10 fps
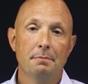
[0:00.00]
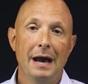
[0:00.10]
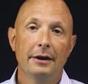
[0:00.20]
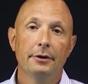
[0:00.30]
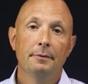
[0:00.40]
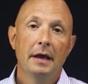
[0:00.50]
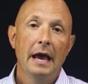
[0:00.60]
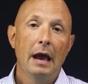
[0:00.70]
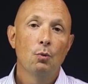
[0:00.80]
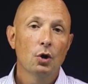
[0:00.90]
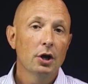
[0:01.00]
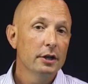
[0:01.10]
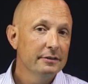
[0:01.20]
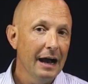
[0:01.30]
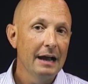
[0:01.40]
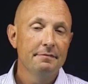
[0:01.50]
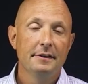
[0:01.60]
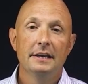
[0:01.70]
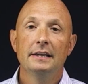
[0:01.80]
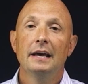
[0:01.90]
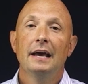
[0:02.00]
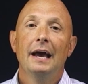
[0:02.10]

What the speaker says: matter, and we're going to dive in.